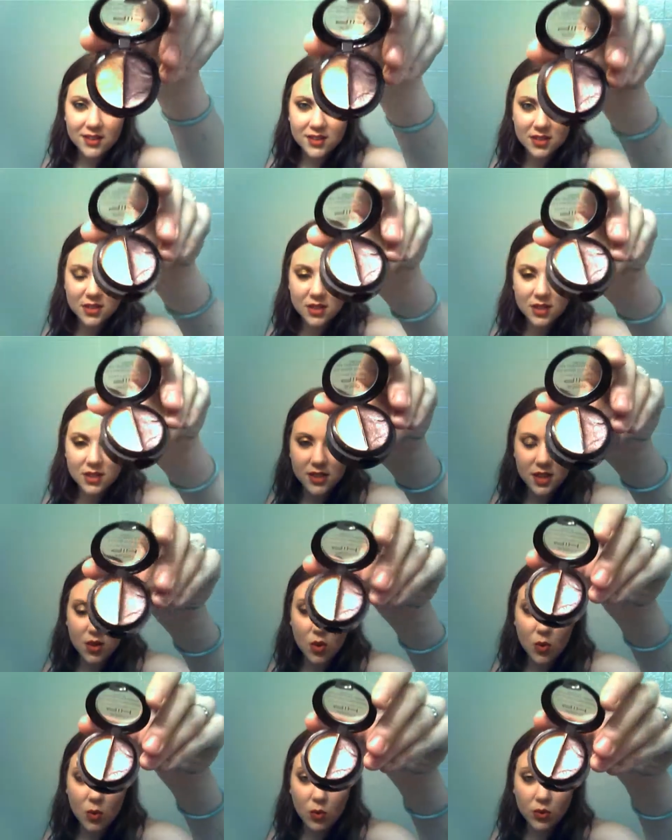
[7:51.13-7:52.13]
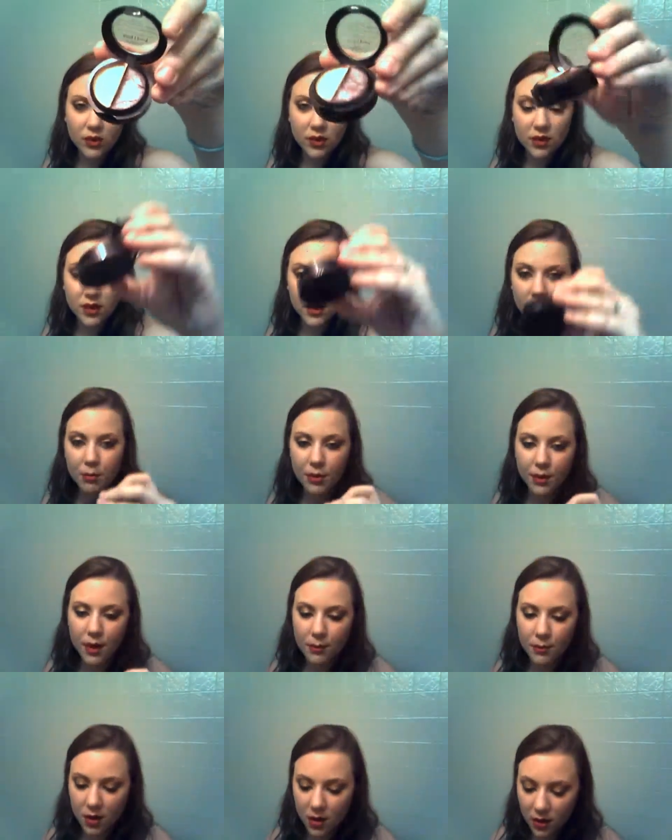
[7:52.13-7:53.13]
It's like a gold and like a
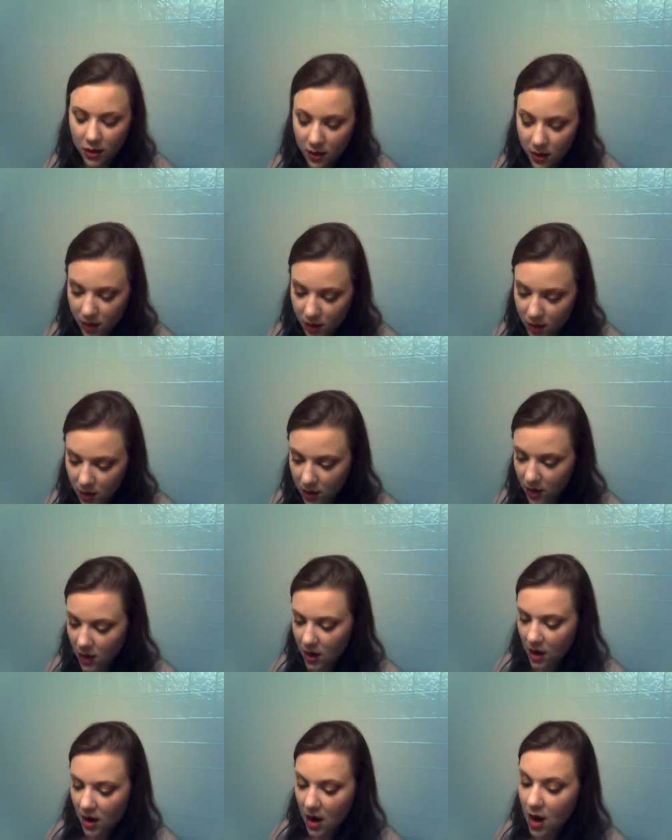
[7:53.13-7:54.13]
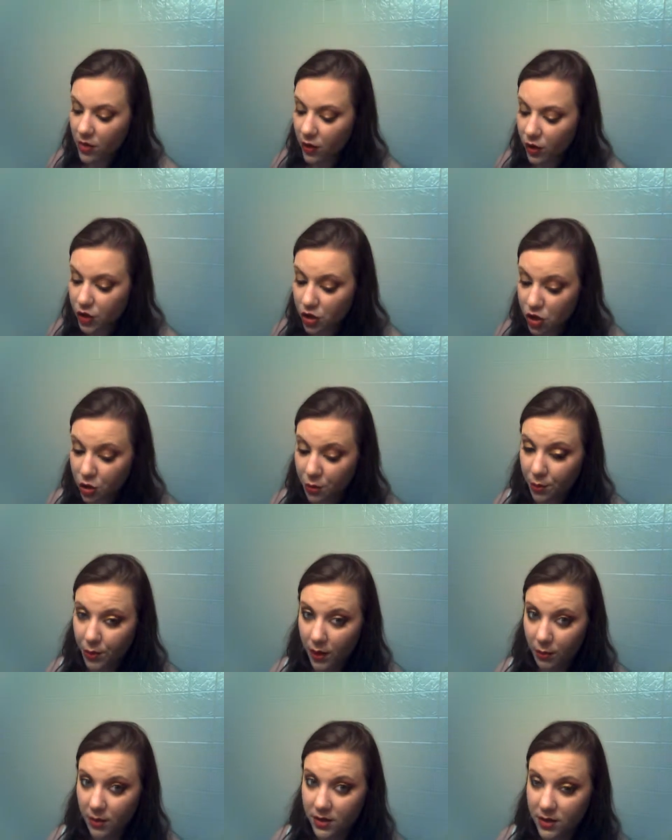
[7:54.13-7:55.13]
plum color. And they're super
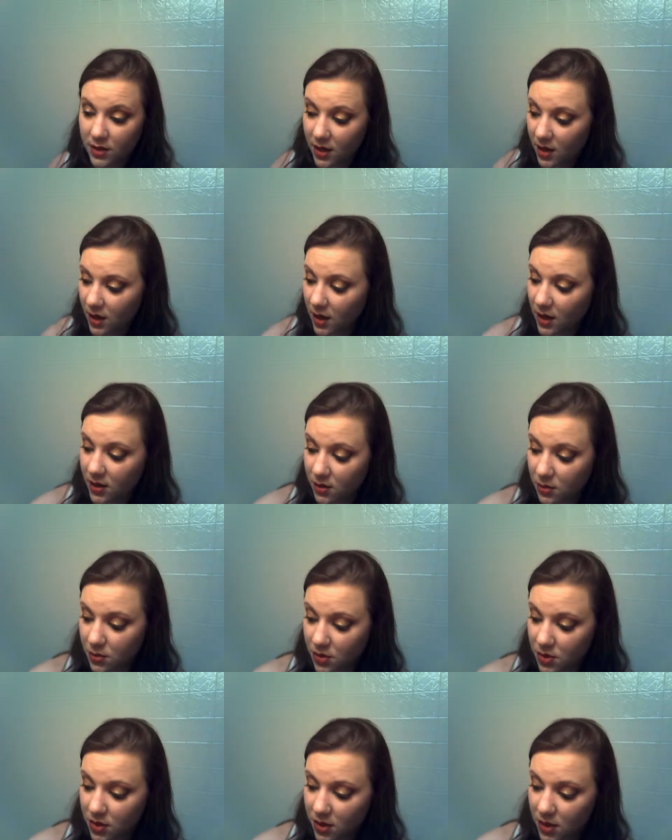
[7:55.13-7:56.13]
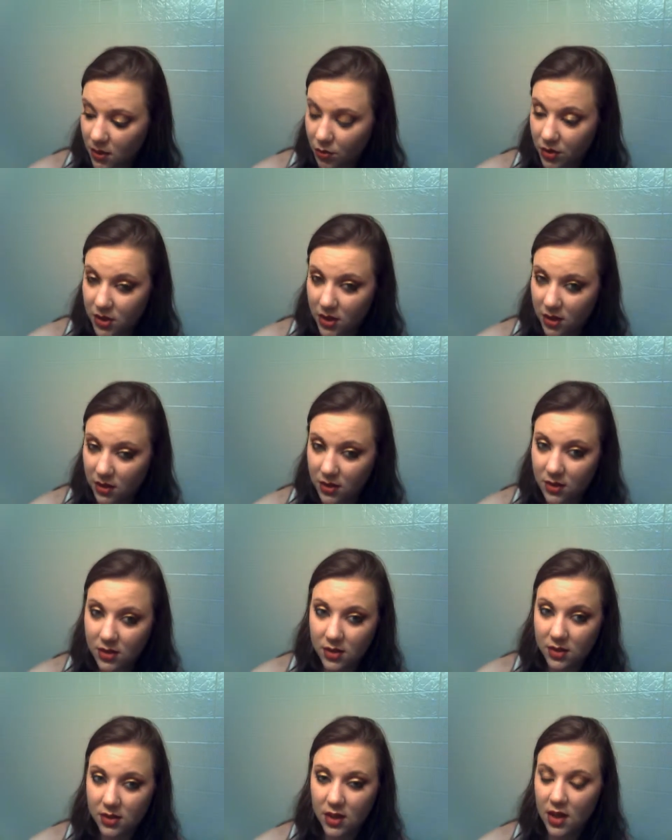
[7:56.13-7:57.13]
pigmented, like I told you, like
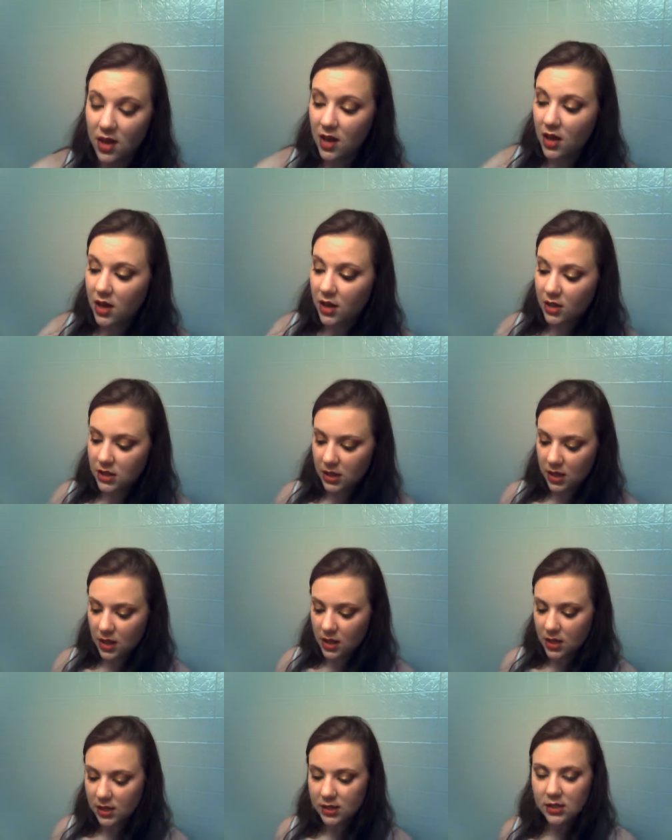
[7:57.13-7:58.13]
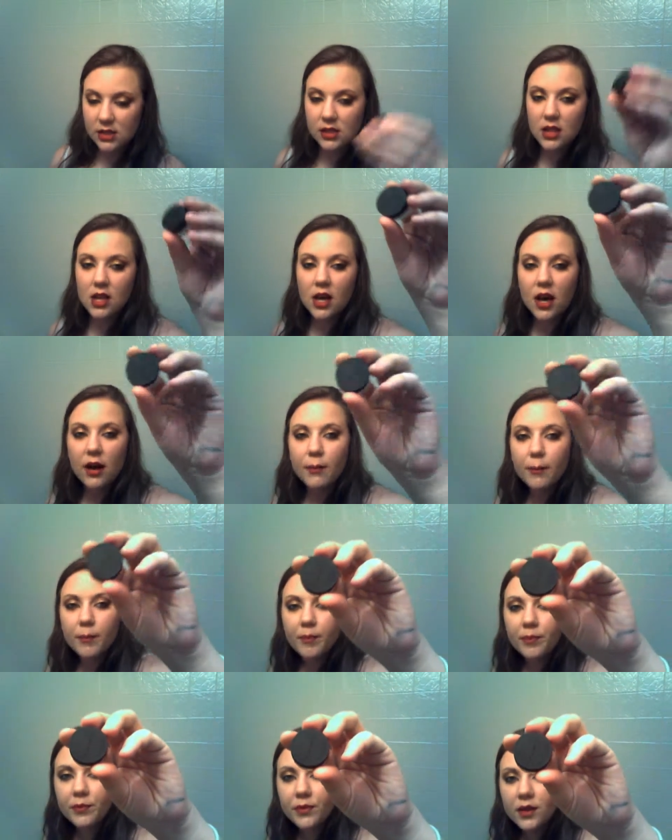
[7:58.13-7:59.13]
ridiculous. So then this is the
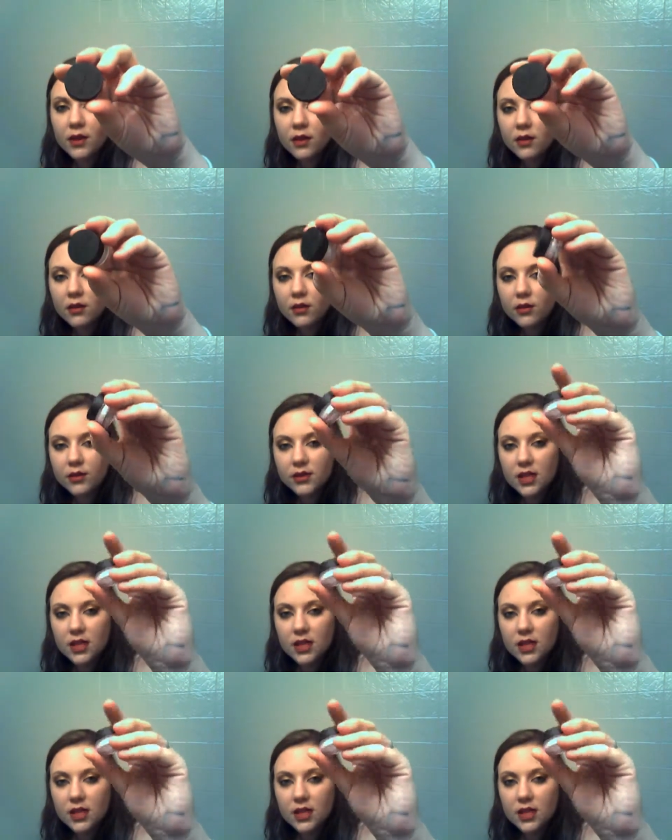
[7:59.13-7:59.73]
little